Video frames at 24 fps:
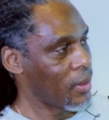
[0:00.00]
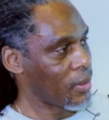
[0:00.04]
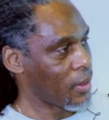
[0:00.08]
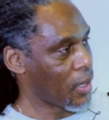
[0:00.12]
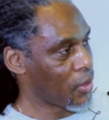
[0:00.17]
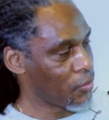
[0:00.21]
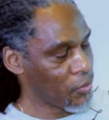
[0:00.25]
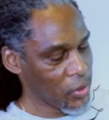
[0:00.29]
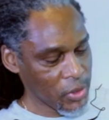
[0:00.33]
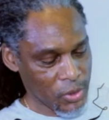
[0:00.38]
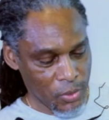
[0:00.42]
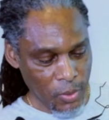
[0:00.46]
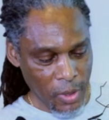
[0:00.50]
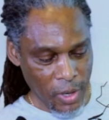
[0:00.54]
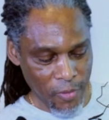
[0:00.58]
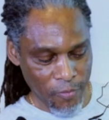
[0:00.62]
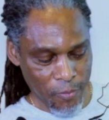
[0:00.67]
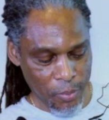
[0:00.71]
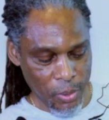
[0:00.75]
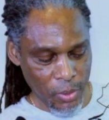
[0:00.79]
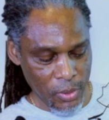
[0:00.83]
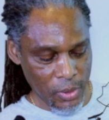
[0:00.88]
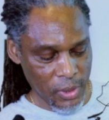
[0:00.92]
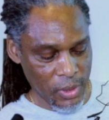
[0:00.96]
now the reason why
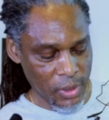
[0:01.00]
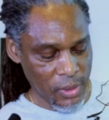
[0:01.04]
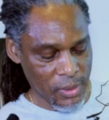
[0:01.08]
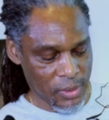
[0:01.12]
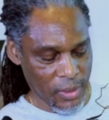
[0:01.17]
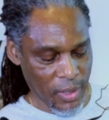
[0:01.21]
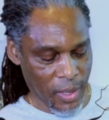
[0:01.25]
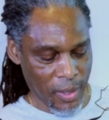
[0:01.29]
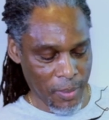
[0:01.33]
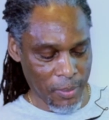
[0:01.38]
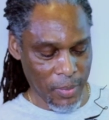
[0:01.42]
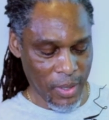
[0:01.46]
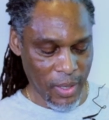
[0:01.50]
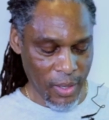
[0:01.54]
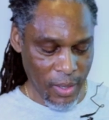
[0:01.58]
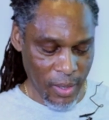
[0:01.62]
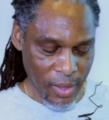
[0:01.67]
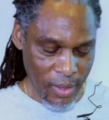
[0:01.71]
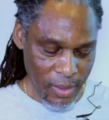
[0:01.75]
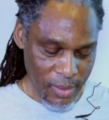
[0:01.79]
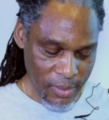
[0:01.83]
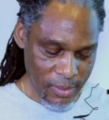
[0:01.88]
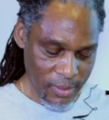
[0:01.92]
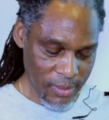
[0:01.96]
I've put these up
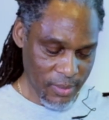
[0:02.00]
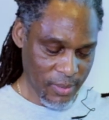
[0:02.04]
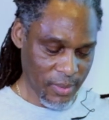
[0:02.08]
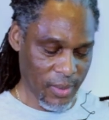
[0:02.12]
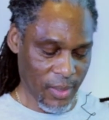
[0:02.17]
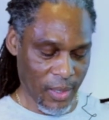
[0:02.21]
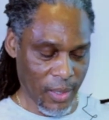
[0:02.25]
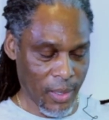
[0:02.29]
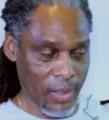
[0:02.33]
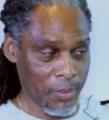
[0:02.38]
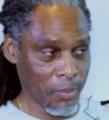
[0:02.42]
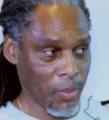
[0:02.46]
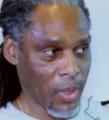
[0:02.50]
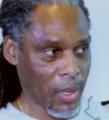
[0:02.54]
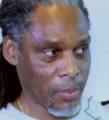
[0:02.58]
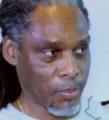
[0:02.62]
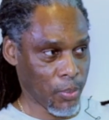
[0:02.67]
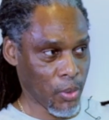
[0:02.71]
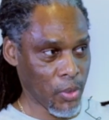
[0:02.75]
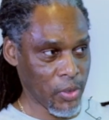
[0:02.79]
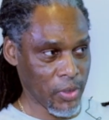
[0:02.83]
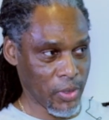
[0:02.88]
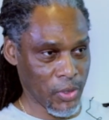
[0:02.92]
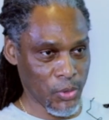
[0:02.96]
here, and my
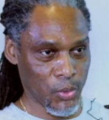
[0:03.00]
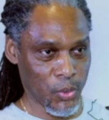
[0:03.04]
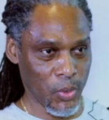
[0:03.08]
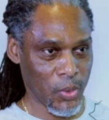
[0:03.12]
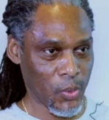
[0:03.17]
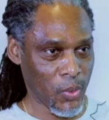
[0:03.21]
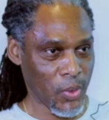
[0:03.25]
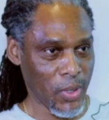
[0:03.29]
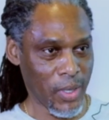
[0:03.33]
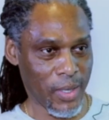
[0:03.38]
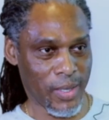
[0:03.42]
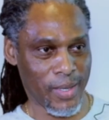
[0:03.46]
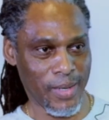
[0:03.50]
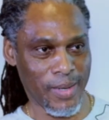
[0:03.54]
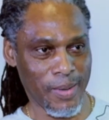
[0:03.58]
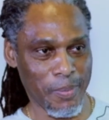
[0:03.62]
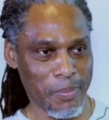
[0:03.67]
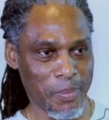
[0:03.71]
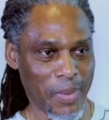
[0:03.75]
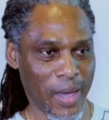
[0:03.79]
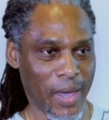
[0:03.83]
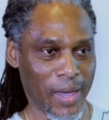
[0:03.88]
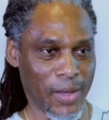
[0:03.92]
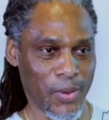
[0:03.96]
pointers wouldn't work in the
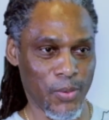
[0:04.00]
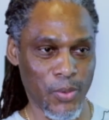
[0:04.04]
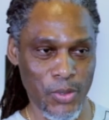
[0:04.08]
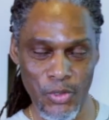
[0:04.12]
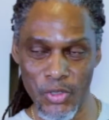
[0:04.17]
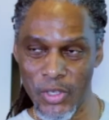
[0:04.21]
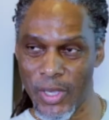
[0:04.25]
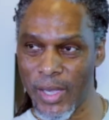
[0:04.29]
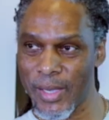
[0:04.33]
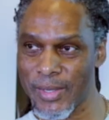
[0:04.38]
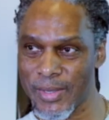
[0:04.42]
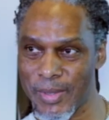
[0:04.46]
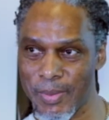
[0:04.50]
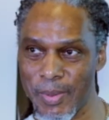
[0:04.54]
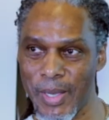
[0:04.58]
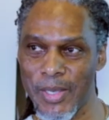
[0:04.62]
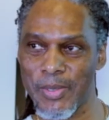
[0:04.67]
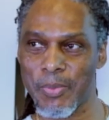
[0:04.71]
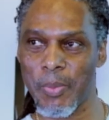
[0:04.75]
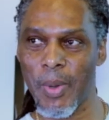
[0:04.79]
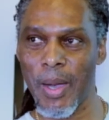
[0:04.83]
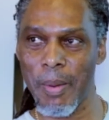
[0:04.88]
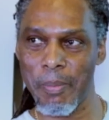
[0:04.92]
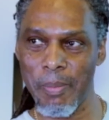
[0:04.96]
Mac, which
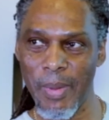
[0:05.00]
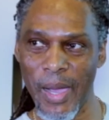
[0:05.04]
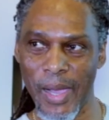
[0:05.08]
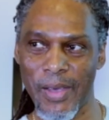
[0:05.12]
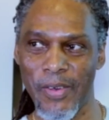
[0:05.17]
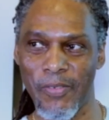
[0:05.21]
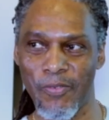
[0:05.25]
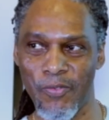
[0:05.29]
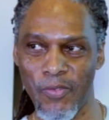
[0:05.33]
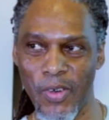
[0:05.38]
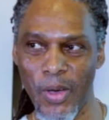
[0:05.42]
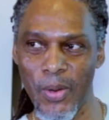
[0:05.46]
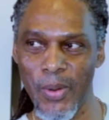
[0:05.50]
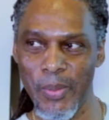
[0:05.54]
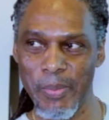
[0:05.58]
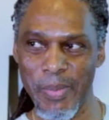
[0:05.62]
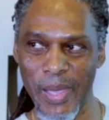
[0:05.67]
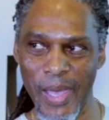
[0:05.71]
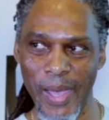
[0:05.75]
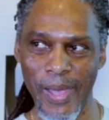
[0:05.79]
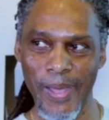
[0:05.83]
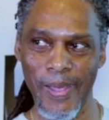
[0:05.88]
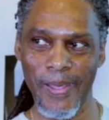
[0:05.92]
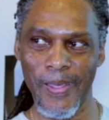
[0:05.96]
explains my
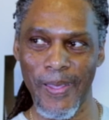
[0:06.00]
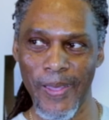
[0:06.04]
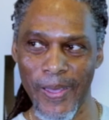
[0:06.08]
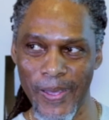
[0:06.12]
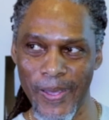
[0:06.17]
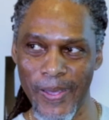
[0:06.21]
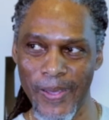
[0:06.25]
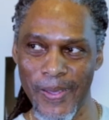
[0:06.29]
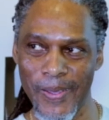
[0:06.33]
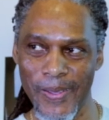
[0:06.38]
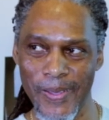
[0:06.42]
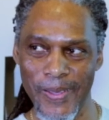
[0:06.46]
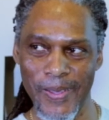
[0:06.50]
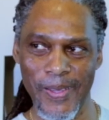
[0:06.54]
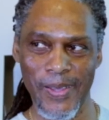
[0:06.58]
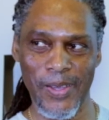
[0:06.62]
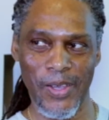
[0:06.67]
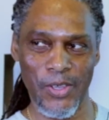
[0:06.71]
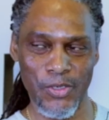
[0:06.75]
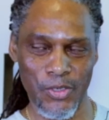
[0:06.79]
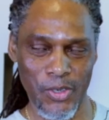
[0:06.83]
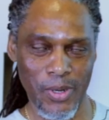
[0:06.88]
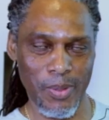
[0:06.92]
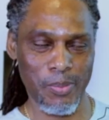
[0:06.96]
Macophobia. Yeah,
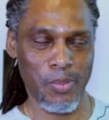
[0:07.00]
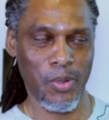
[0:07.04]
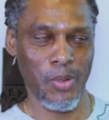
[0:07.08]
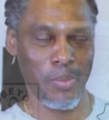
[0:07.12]
I should have